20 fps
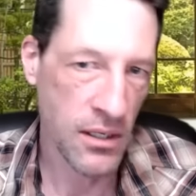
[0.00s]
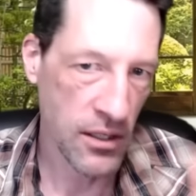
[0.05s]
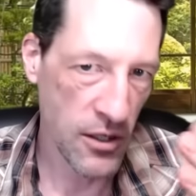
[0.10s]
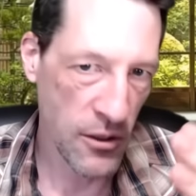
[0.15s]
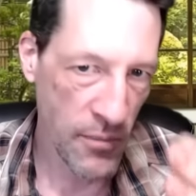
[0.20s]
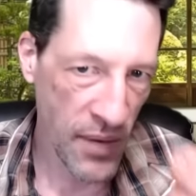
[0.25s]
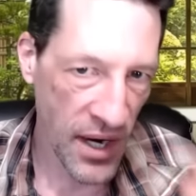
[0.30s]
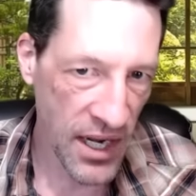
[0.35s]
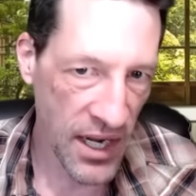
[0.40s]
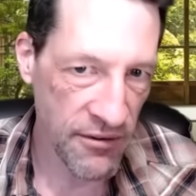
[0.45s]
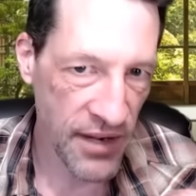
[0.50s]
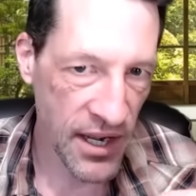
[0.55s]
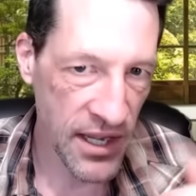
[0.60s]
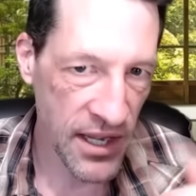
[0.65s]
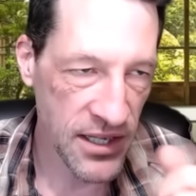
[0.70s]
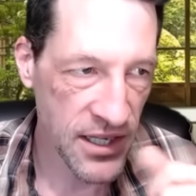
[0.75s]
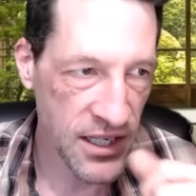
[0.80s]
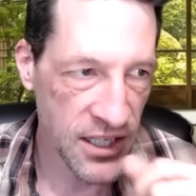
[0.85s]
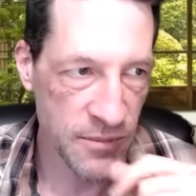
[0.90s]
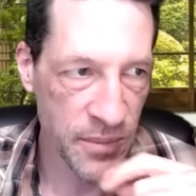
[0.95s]
you might have had
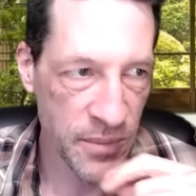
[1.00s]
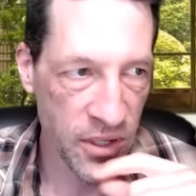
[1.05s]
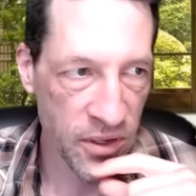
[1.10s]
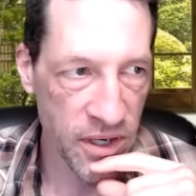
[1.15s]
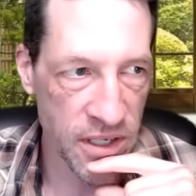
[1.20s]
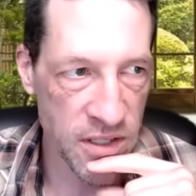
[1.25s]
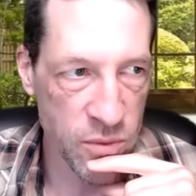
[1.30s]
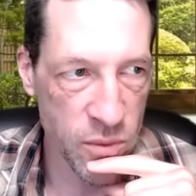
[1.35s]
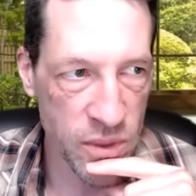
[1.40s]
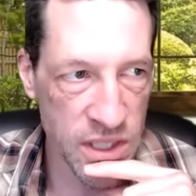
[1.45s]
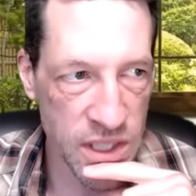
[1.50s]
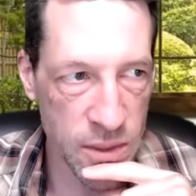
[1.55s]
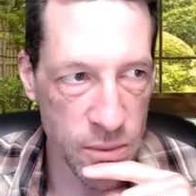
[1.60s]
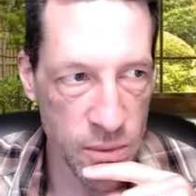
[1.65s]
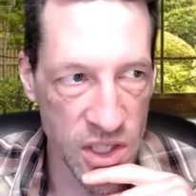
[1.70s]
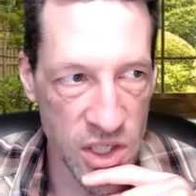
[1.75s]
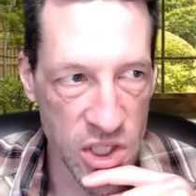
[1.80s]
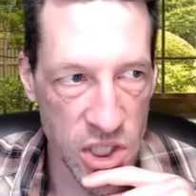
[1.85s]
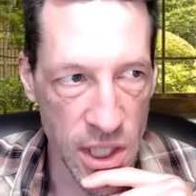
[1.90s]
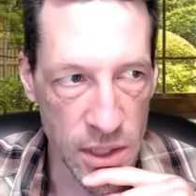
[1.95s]
the experience when you
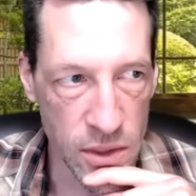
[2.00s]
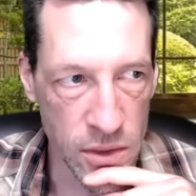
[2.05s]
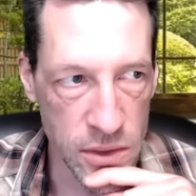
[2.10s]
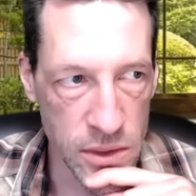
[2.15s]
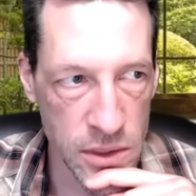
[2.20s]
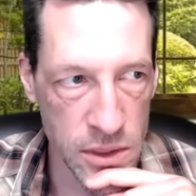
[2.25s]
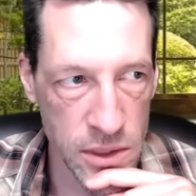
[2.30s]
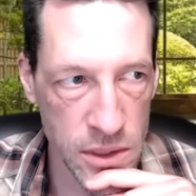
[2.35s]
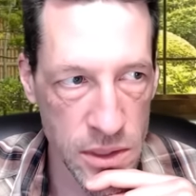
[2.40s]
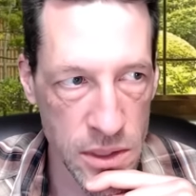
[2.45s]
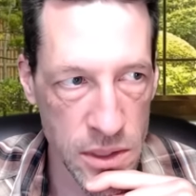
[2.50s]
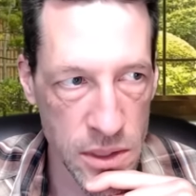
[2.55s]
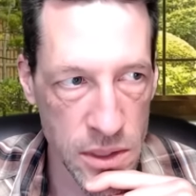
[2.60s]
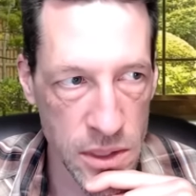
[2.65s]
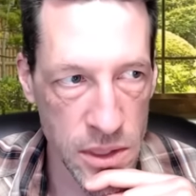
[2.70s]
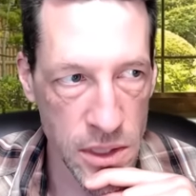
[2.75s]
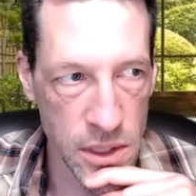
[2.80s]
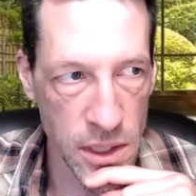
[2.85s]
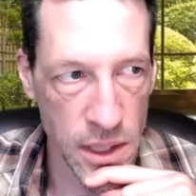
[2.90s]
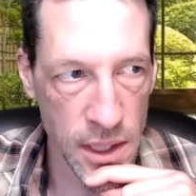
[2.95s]
were a child
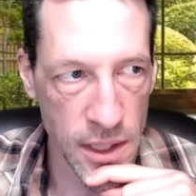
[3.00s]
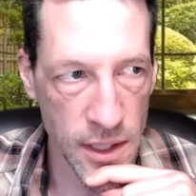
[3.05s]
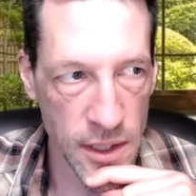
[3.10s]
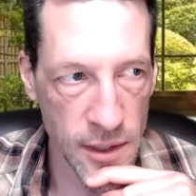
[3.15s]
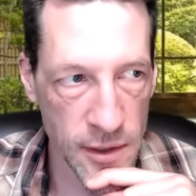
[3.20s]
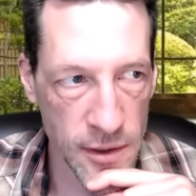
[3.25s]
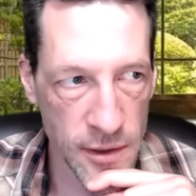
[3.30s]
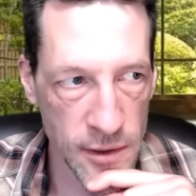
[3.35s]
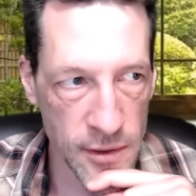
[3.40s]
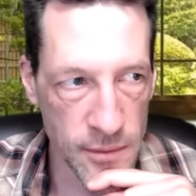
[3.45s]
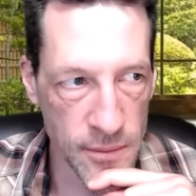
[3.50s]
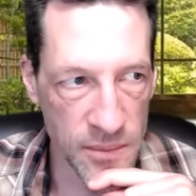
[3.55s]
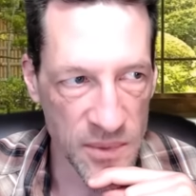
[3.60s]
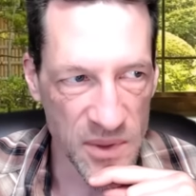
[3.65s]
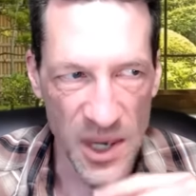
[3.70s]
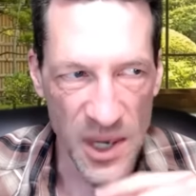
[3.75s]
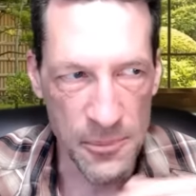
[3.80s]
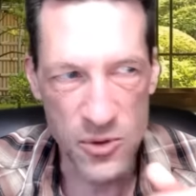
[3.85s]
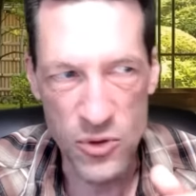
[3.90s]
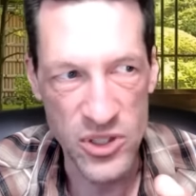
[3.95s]
uh,
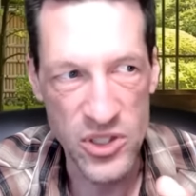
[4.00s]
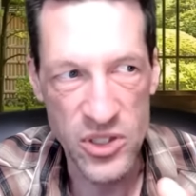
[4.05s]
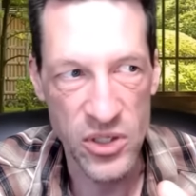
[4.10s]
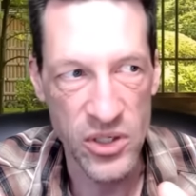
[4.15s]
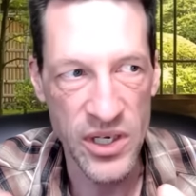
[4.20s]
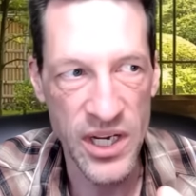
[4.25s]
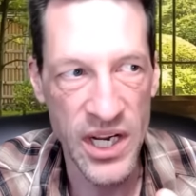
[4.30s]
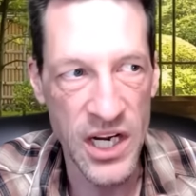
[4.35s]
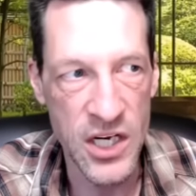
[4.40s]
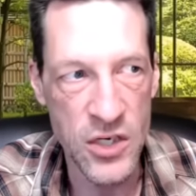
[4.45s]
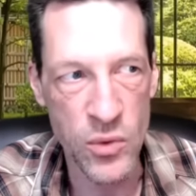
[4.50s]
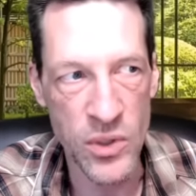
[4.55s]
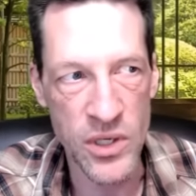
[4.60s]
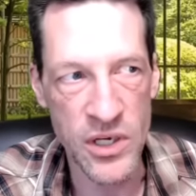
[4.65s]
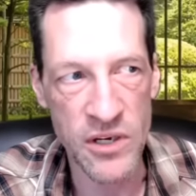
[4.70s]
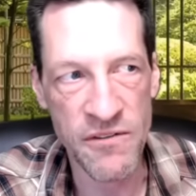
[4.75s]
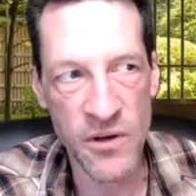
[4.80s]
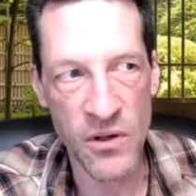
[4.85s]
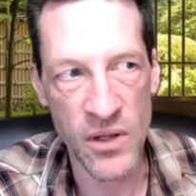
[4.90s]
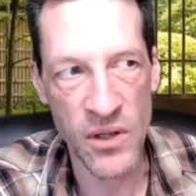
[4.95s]
up to a certain age where
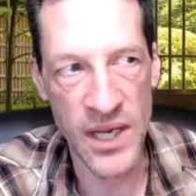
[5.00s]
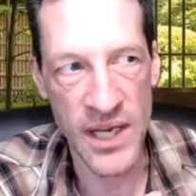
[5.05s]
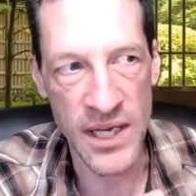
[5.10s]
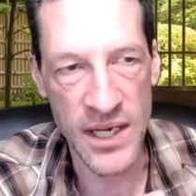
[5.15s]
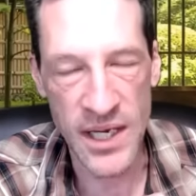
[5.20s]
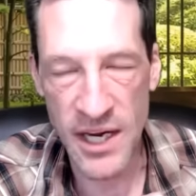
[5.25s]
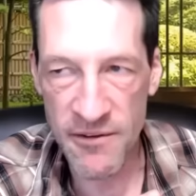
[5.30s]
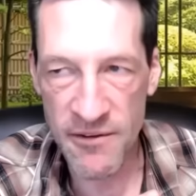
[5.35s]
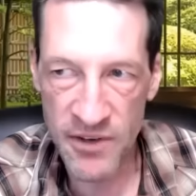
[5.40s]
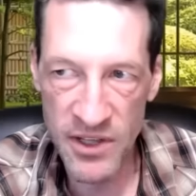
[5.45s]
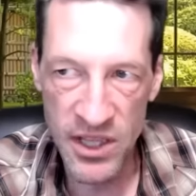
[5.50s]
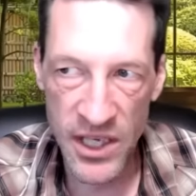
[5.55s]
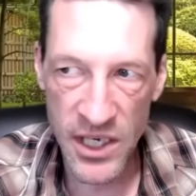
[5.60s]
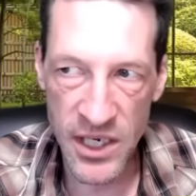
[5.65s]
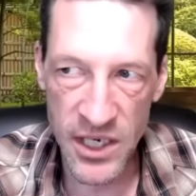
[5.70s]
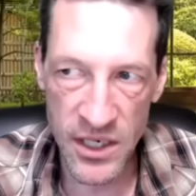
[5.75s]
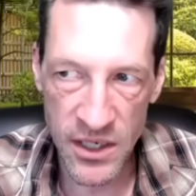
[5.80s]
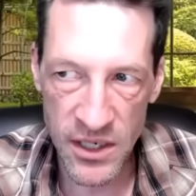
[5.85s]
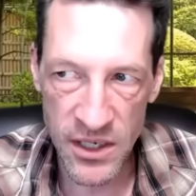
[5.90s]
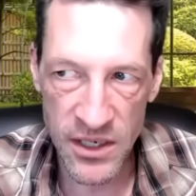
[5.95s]
you felt like
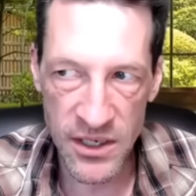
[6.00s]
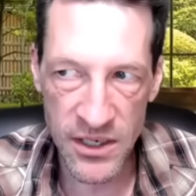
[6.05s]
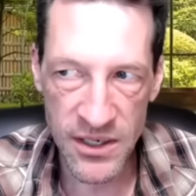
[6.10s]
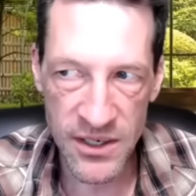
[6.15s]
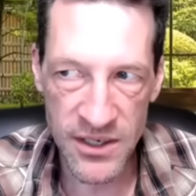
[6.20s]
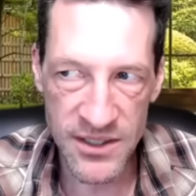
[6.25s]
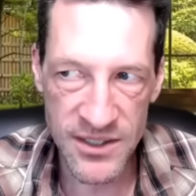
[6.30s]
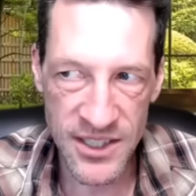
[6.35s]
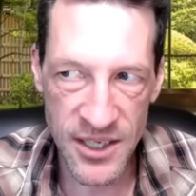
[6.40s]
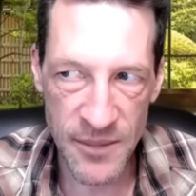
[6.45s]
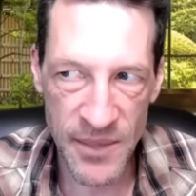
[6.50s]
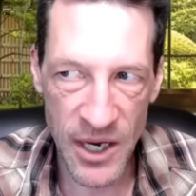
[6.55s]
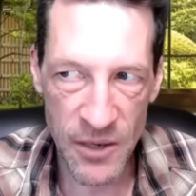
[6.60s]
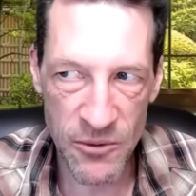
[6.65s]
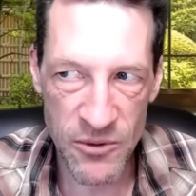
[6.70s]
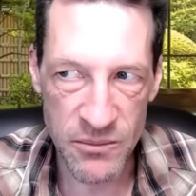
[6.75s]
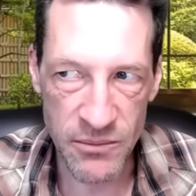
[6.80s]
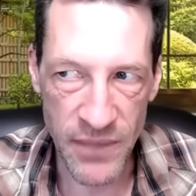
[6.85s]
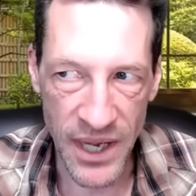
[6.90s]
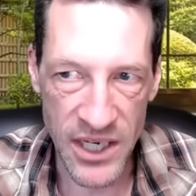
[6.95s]
everything somehow
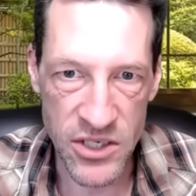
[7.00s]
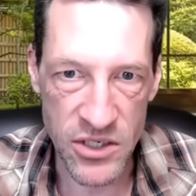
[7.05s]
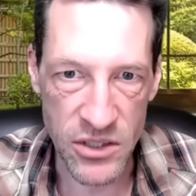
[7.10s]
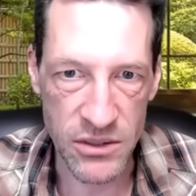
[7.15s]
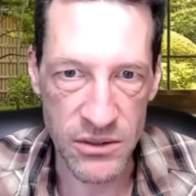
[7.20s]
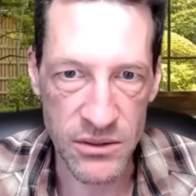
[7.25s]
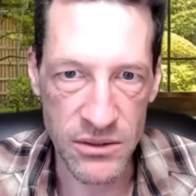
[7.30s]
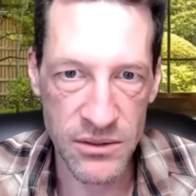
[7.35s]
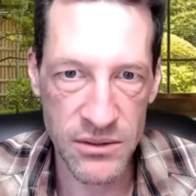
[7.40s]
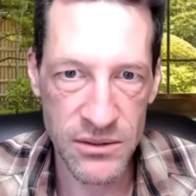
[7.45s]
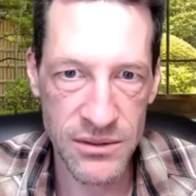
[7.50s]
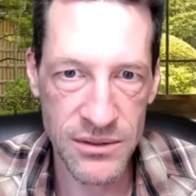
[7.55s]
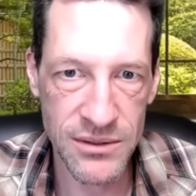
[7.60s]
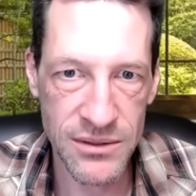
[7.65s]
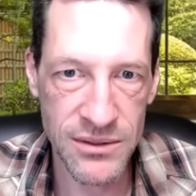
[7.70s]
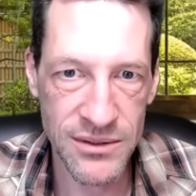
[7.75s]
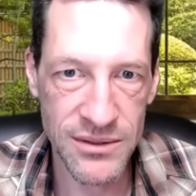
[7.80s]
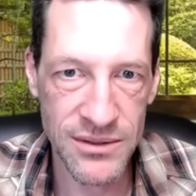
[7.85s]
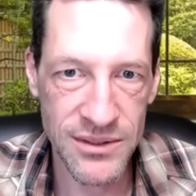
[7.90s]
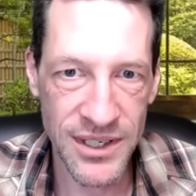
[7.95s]
was magical
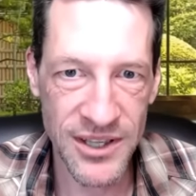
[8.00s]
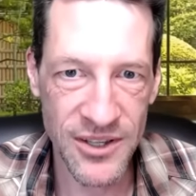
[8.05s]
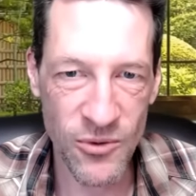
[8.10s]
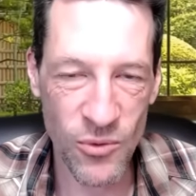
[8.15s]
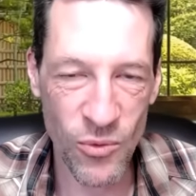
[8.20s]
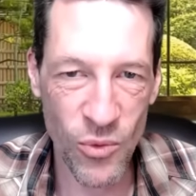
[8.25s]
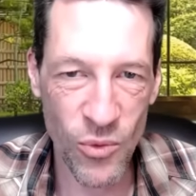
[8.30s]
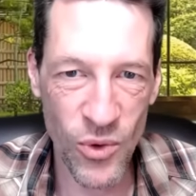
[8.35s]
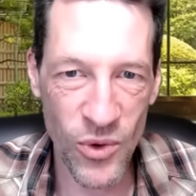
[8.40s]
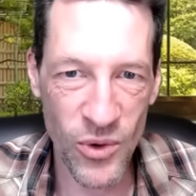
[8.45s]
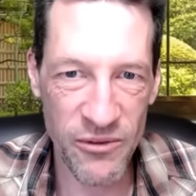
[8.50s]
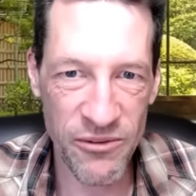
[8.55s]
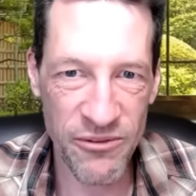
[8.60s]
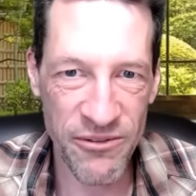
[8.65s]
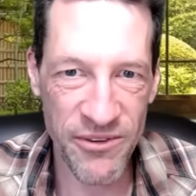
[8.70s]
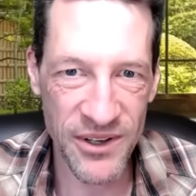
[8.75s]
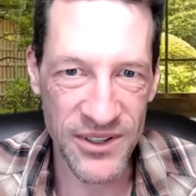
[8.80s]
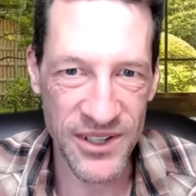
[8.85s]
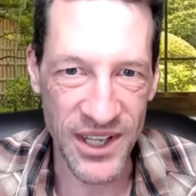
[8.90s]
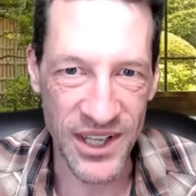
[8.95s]
like the world
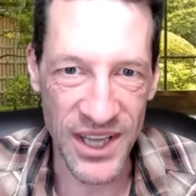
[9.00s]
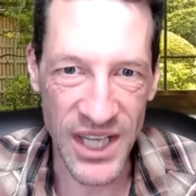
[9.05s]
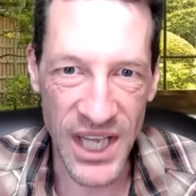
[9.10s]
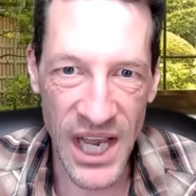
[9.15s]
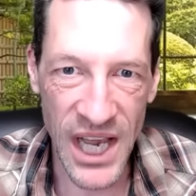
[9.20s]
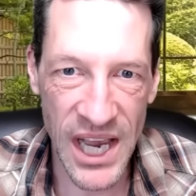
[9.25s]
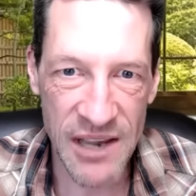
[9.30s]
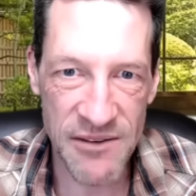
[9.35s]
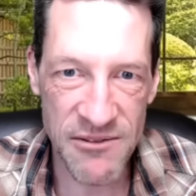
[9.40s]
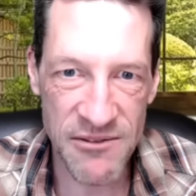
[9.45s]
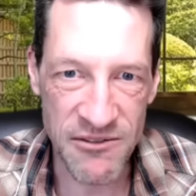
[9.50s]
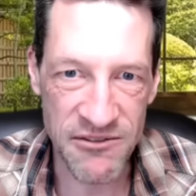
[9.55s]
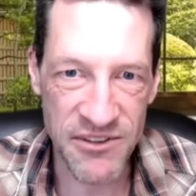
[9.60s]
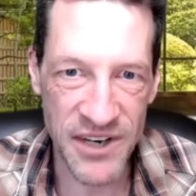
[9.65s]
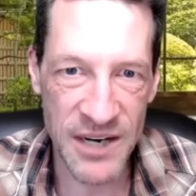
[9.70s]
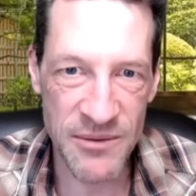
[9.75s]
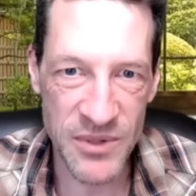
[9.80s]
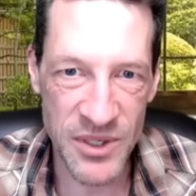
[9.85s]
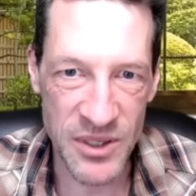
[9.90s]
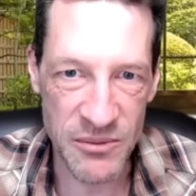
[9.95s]
felt alive and
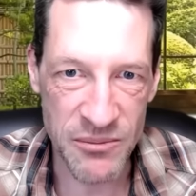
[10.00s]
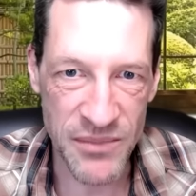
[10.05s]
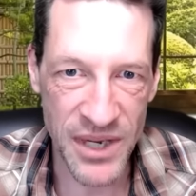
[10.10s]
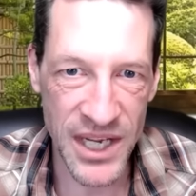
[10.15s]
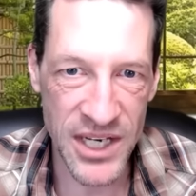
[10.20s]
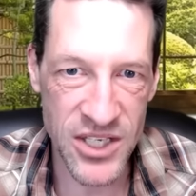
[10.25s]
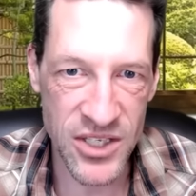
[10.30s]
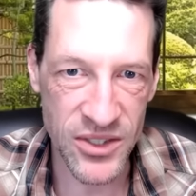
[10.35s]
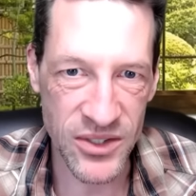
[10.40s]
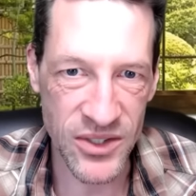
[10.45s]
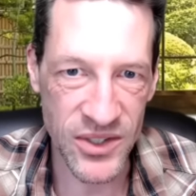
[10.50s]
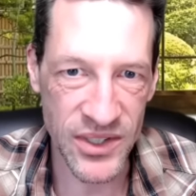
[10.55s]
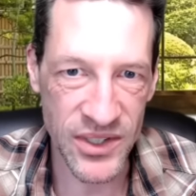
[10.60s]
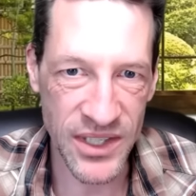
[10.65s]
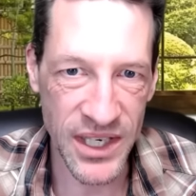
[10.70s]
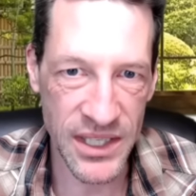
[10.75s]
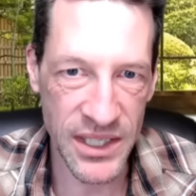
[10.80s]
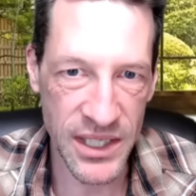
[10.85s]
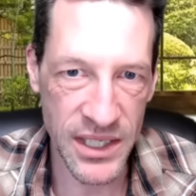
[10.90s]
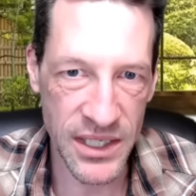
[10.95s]
vibrant and magical
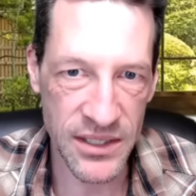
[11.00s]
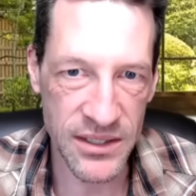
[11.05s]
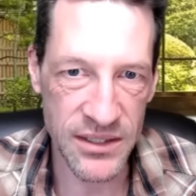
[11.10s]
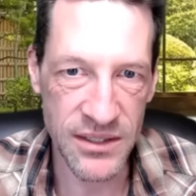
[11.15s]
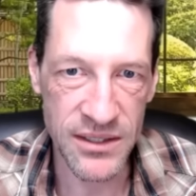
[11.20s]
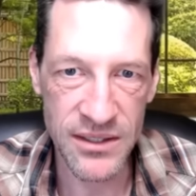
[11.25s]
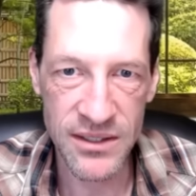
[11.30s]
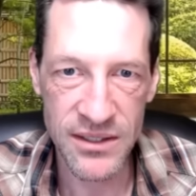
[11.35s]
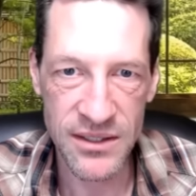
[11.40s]
and then